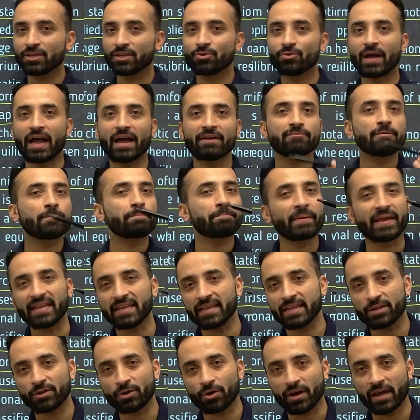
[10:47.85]
have a pen
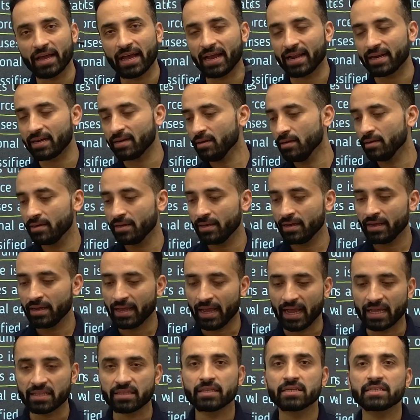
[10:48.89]
in your hand
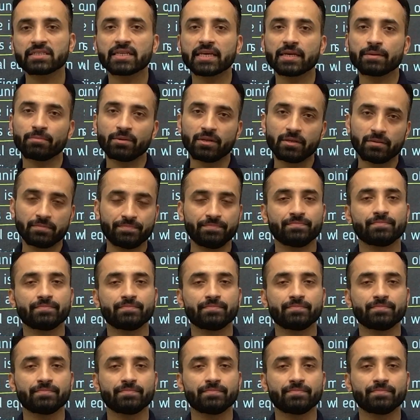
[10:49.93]
and the table,